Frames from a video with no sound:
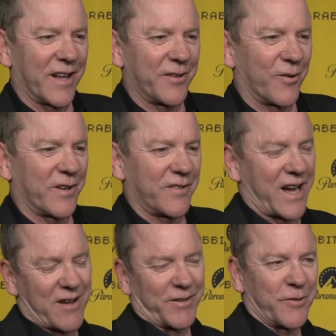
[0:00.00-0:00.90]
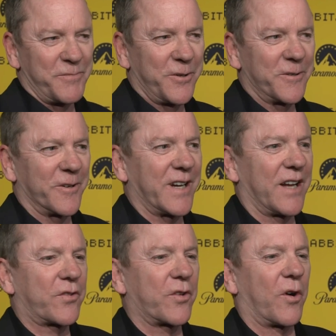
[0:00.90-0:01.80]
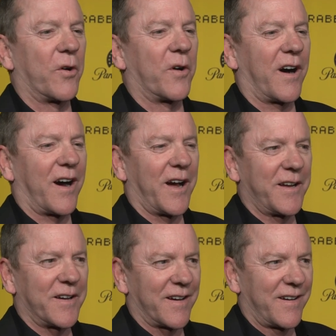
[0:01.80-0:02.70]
I don't have a computer, and so I,